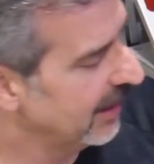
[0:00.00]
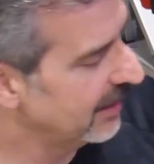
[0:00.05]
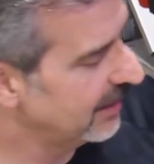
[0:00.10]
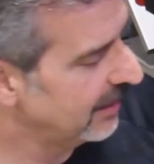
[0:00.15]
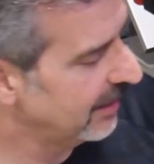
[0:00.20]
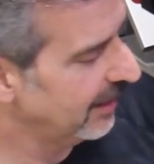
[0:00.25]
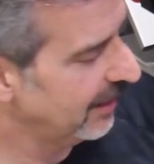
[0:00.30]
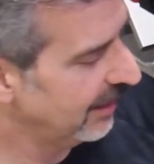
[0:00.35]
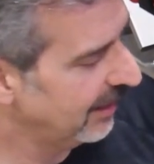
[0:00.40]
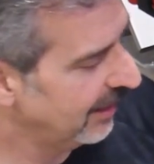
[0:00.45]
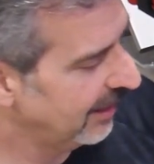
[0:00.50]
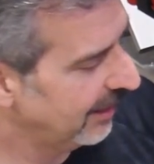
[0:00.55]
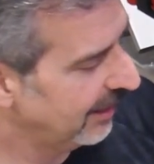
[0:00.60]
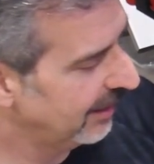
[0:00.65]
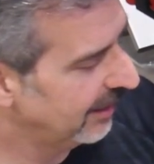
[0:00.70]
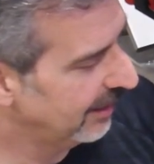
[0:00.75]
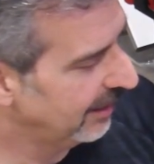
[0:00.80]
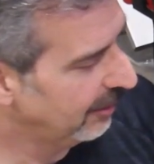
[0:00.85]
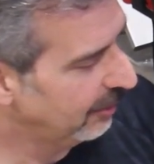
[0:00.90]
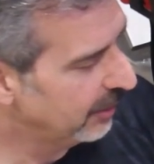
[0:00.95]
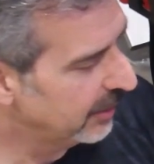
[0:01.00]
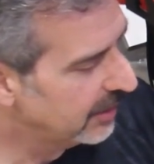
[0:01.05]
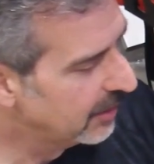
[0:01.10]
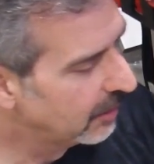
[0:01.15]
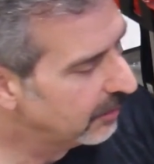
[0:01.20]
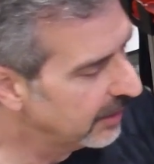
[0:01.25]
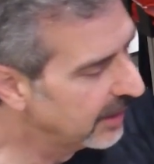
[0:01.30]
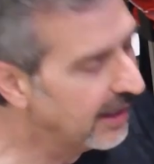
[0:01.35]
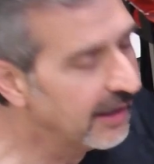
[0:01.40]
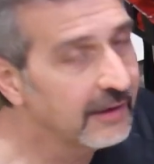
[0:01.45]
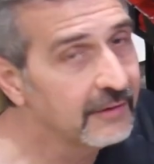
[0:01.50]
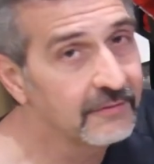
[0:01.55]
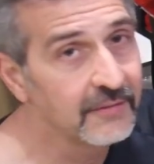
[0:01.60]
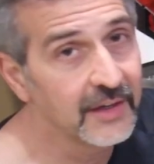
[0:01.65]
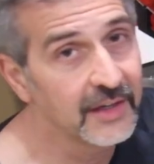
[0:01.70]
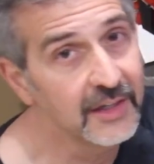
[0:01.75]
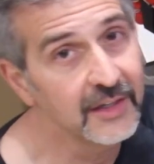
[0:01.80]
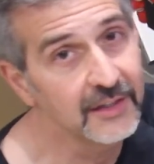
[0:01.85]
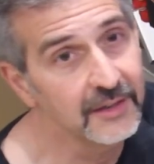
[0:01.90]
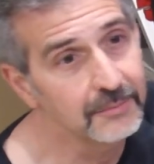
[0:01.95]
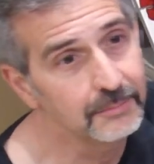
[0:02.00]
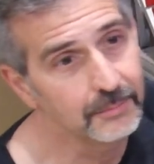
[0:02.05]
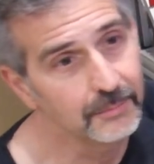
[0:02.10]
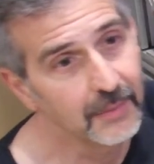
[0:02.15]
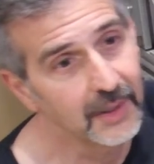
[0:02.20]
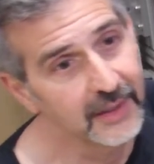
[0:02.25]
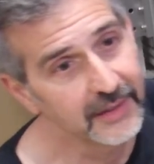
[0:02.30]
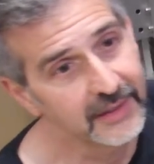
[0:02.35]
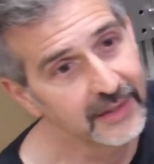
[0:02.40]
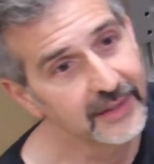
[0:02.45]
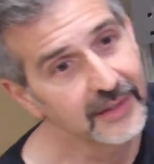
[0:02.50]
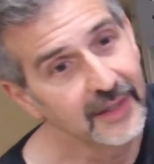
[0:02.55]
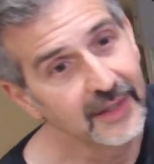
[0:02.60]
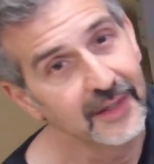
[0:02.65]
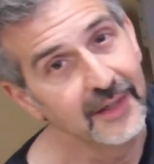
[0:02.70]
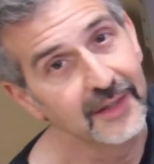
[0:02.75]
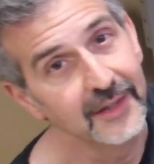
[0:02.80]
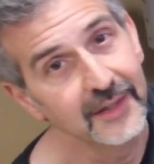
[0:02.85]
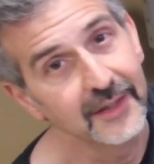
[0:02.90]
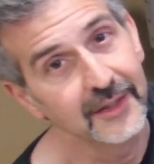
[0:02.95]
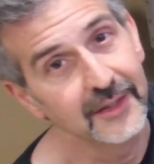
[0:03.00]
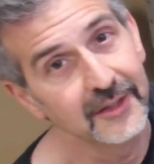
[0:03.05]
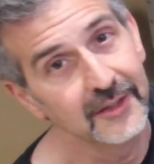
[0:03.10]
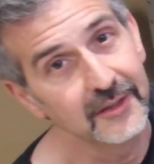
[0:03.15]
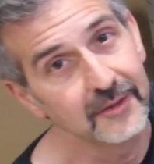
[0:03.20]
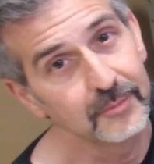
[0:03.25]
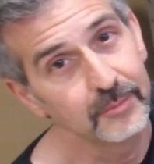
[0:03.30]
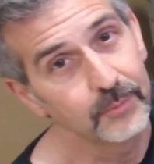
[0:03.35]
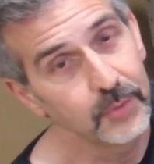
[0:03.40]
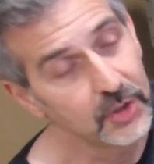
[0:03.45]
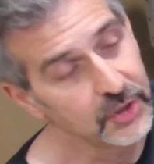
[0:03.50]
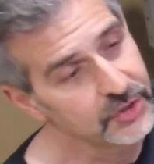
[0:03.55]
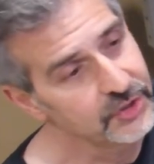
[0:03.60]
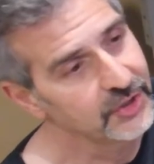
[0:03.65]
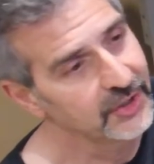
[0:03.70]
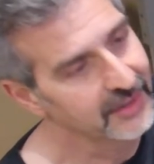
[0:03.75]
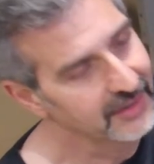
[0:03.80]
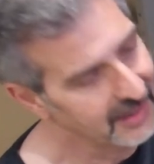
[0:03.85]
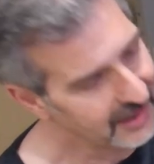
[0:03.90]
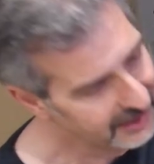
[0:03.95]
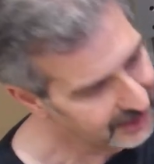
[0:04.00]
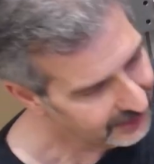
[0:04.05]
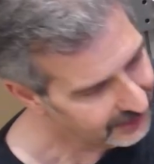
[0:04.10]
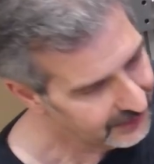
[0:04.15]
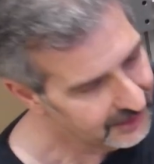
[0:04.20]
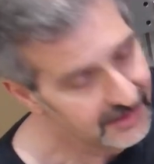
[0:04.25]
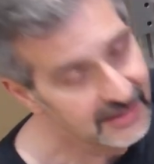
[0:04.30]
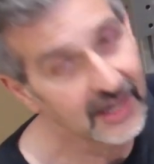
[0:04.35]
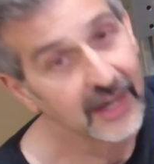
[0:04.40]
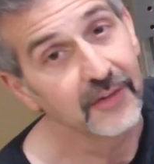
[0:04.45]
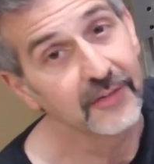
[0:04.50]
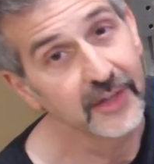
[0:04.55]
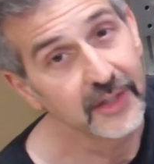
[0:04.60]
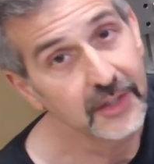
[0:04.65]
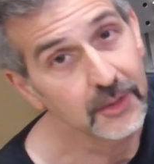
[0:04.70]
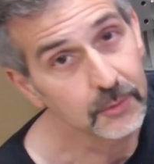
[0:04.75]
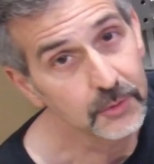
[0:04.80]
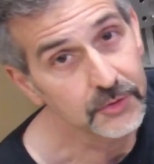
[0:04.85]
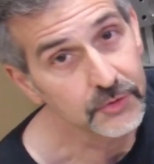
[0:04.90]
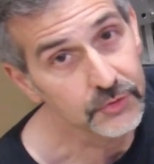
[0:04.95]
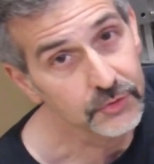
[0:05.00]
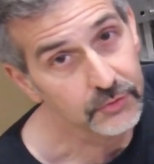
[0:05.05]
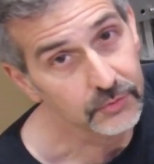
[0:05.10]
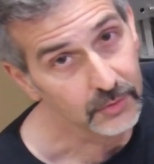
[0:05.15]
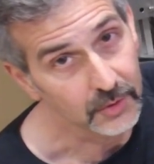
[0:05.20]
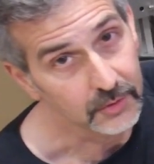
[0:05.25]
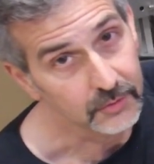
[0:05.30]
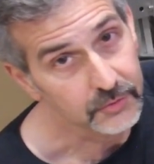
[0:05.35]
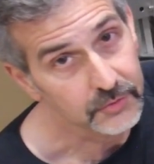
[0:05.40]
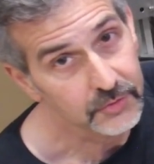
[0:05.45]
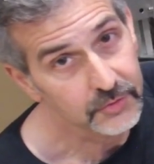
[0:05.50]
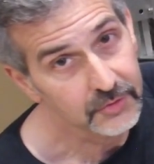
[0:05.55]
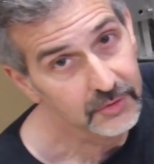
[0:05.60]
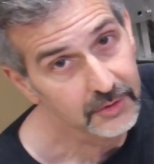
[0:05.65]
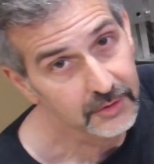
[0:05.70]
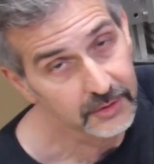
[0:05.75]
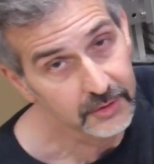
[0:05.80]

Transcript: And we don't have anybody pushing anything down anyone's throats.